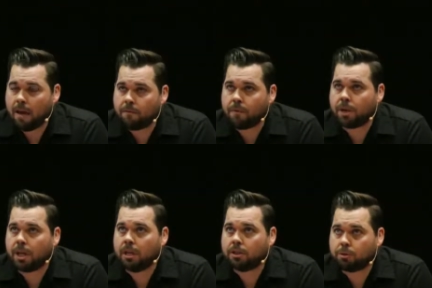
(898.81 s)

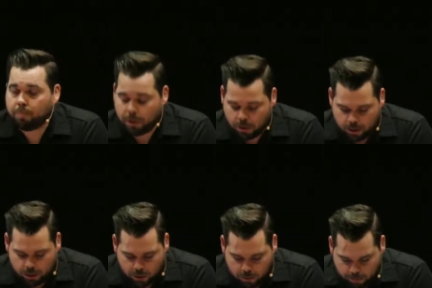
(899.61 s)
every
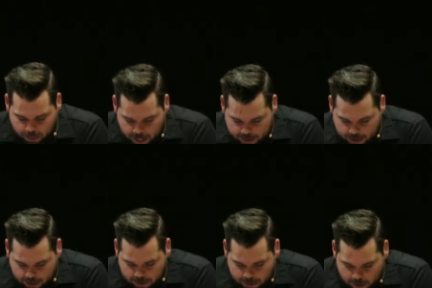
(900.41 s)
spiritual
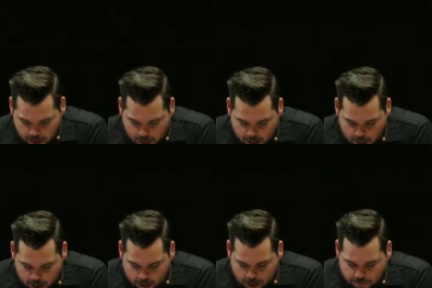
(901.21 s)
blessing.
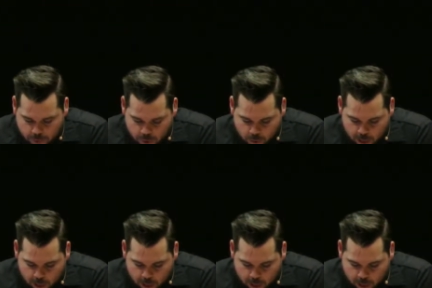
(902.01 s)
If you